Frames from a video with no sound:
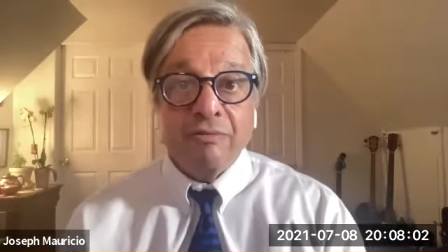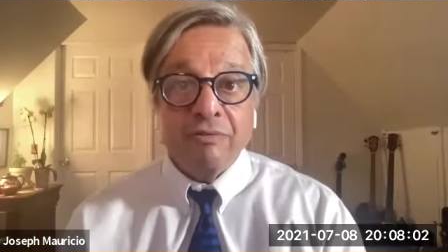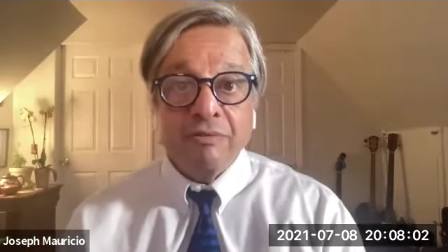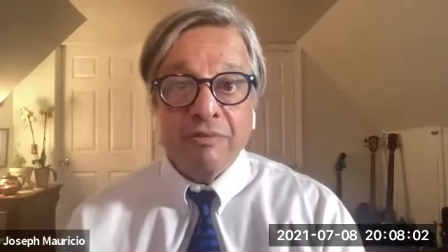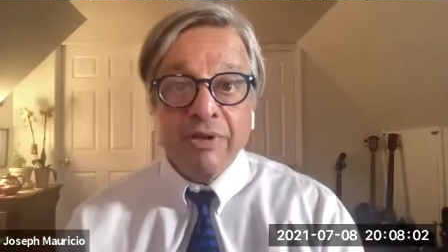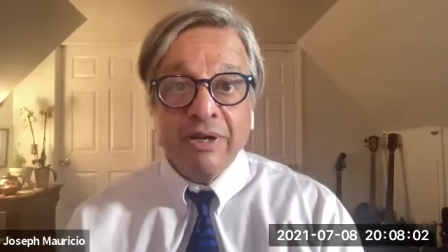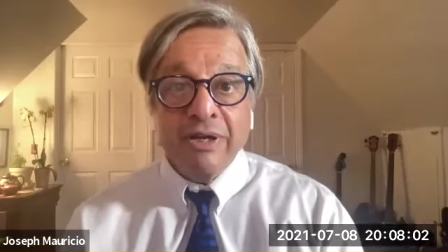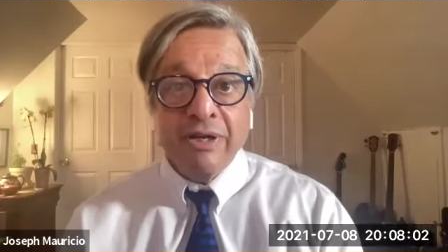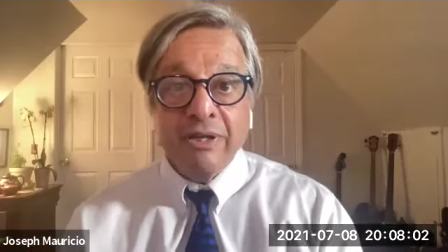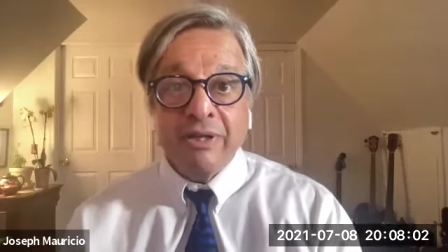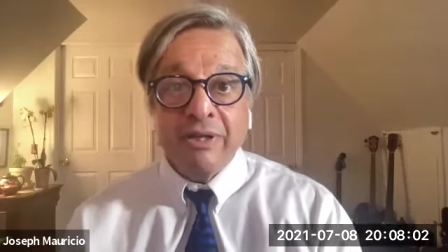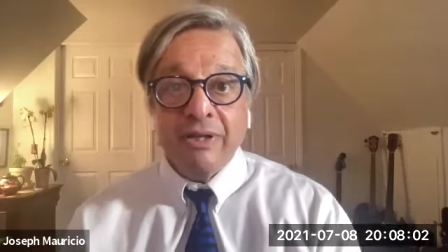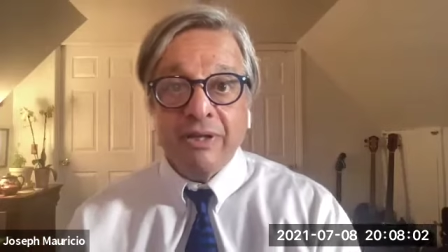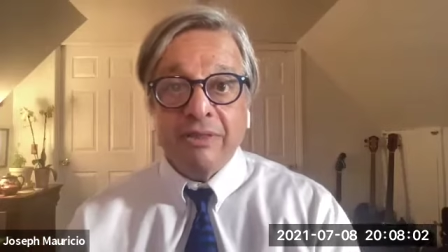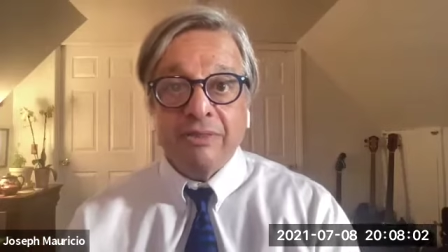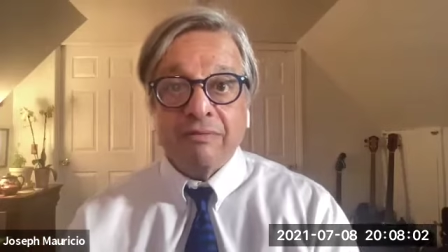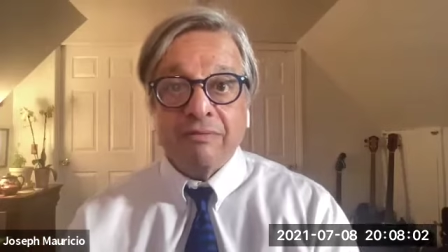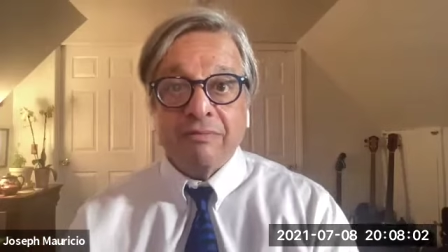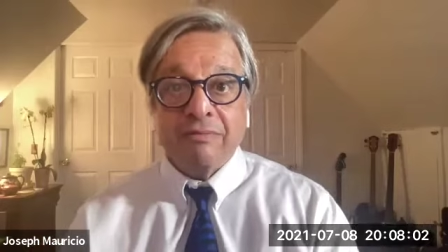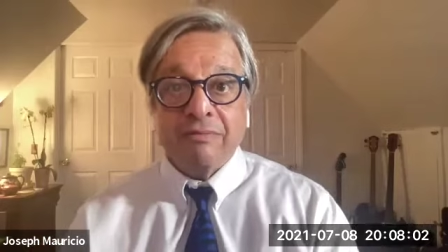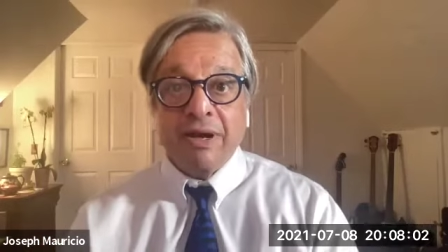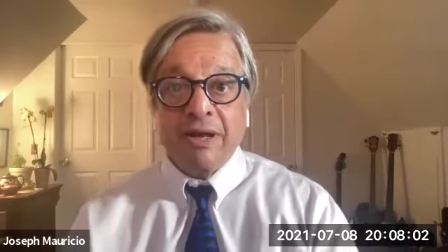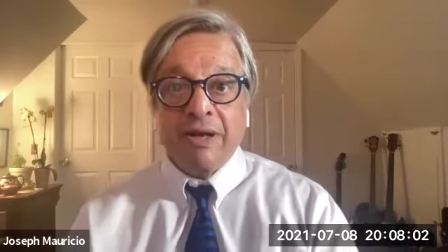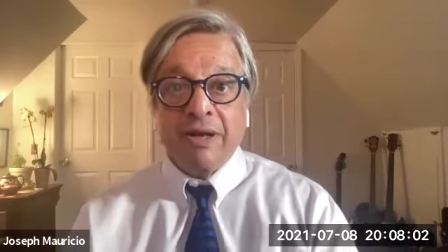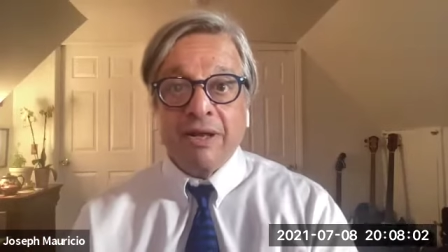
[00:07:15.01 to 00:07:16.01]
really
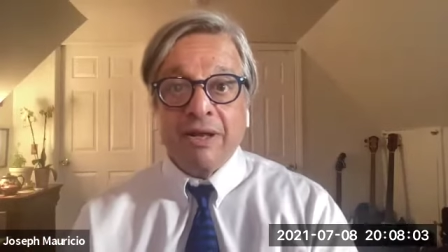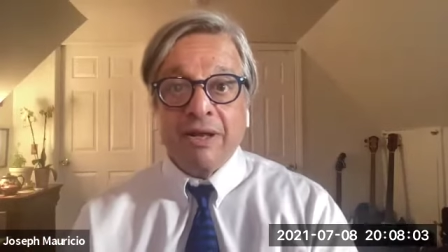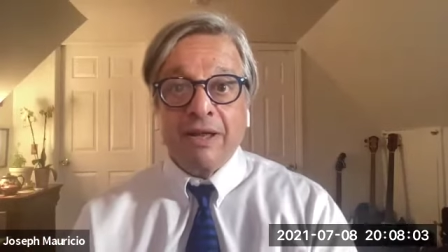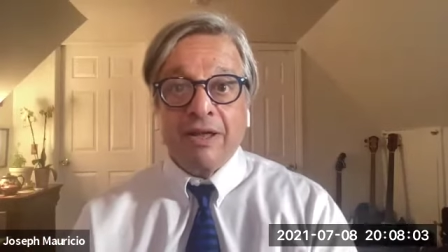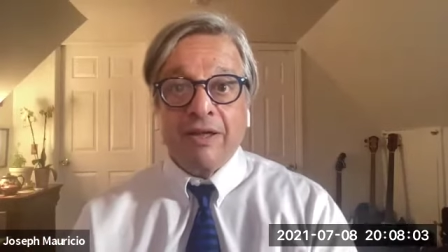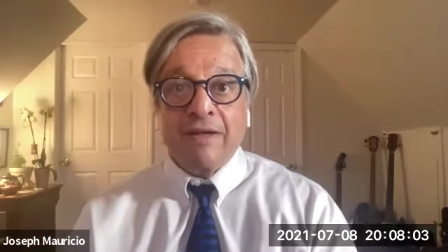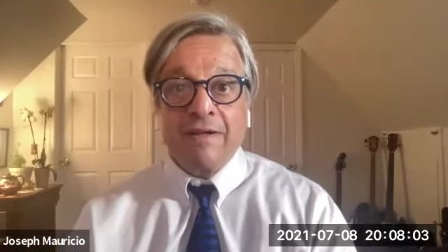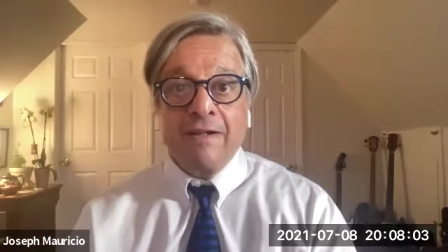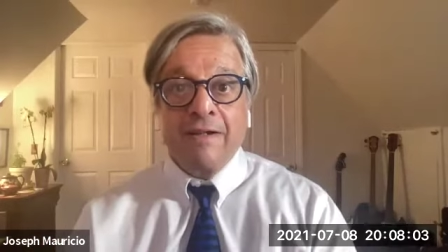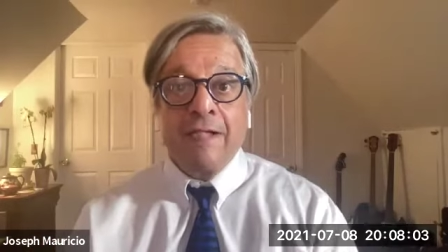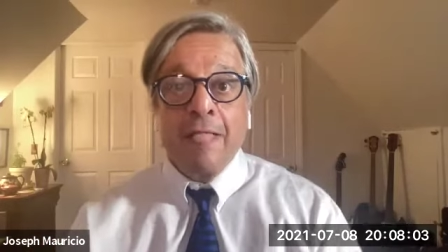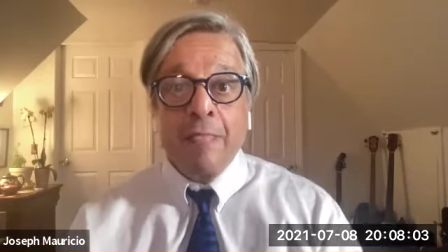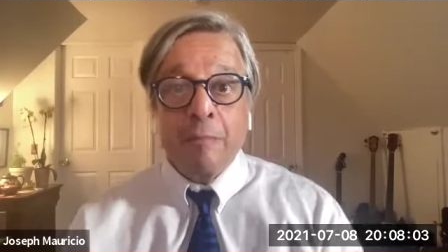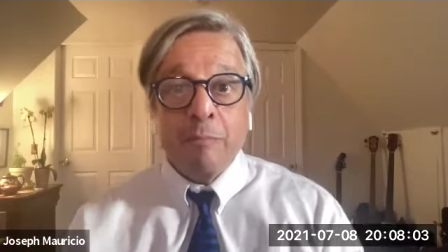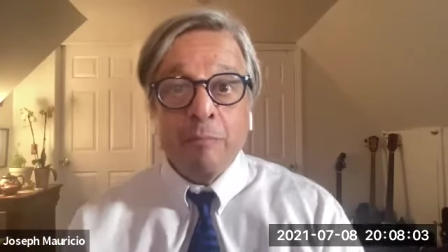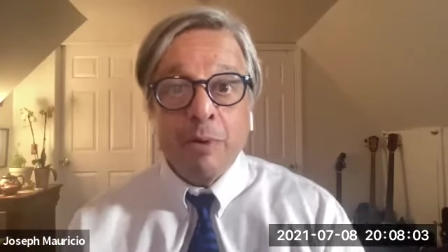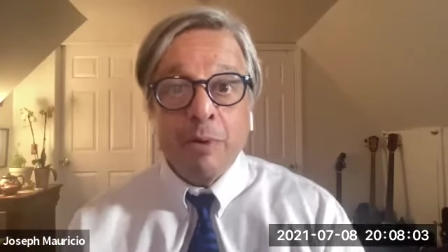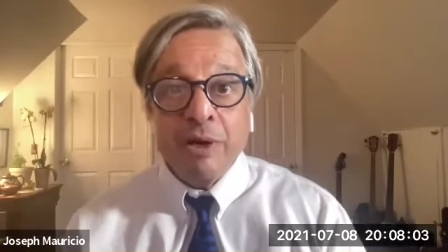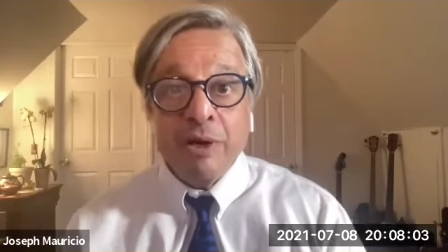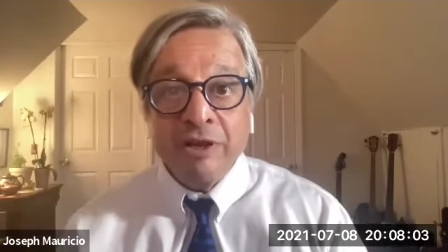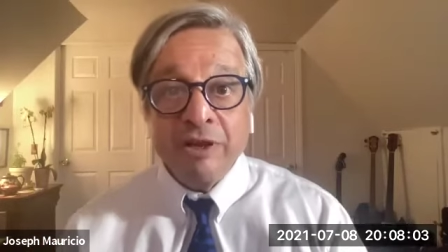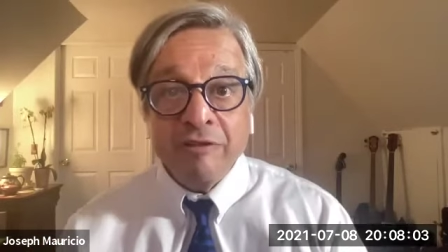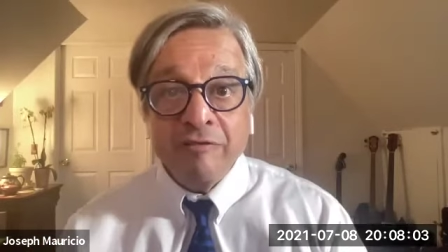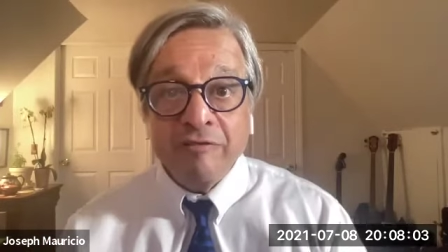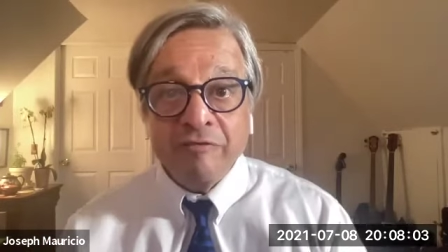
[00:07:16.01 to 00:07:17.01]
threatening,
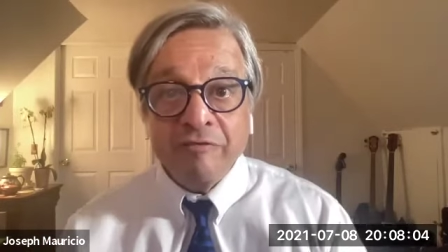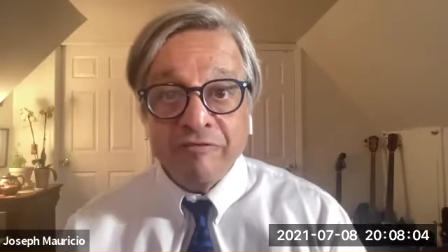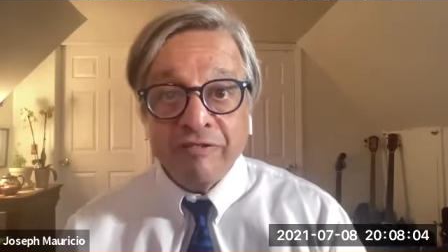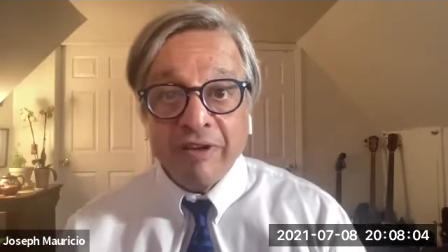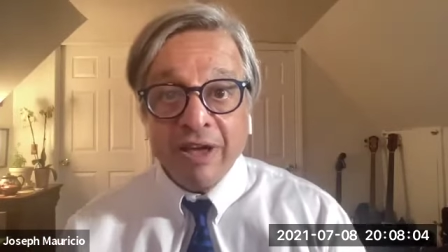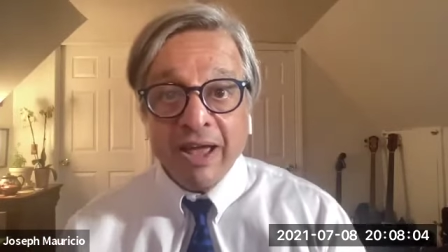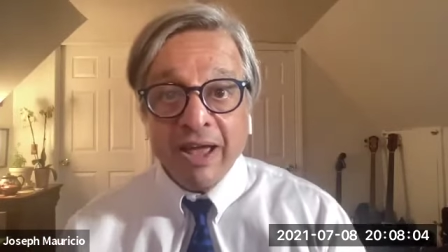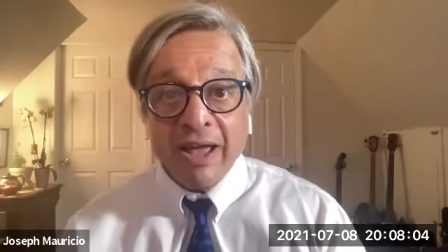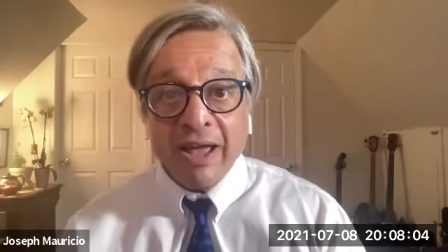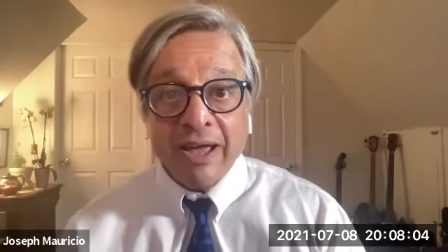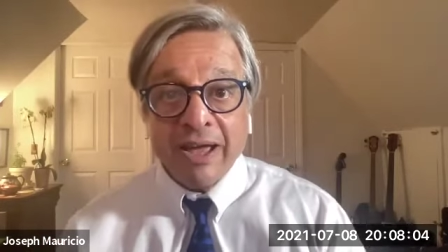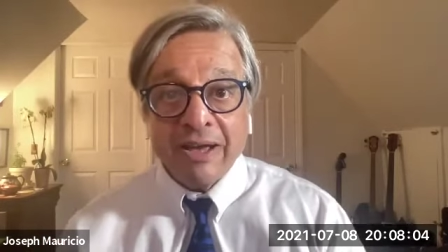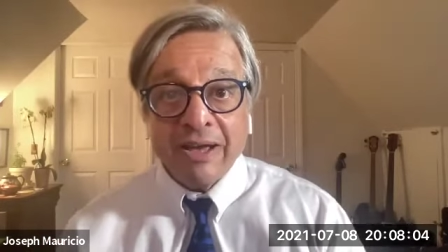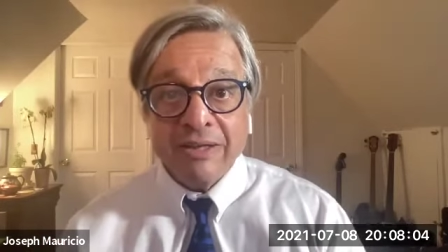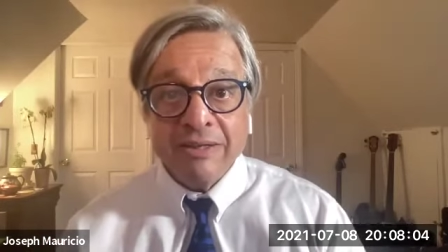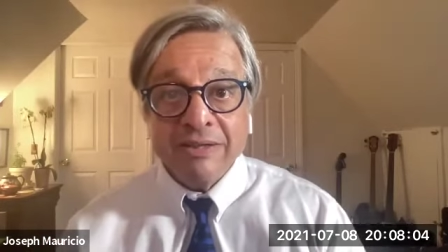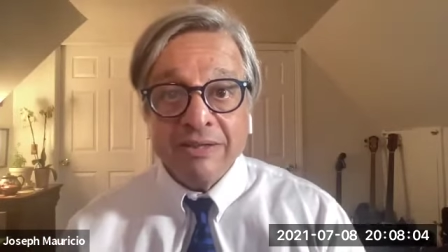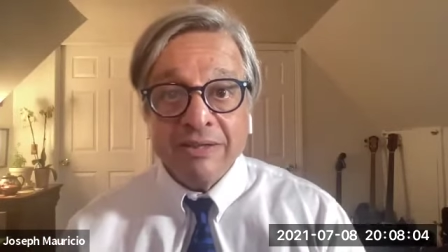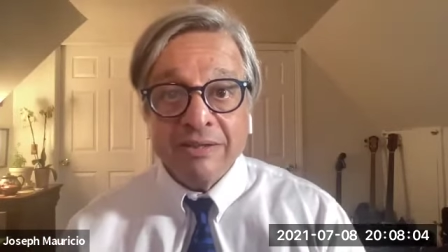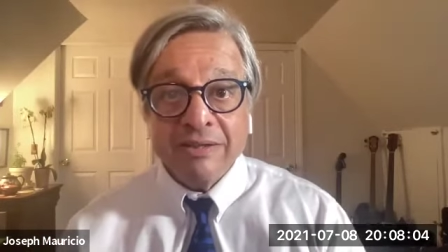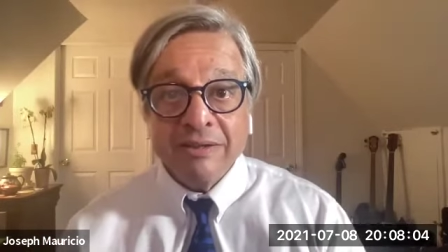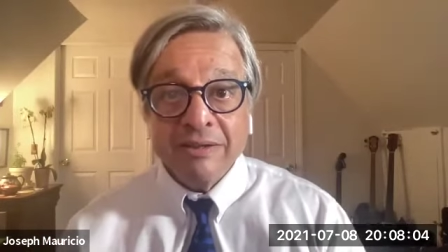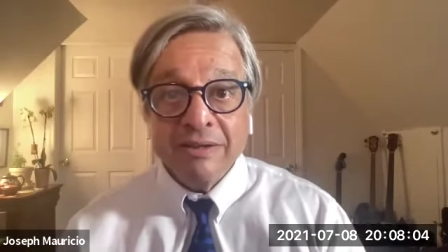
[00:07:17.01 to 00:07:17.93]
but in fact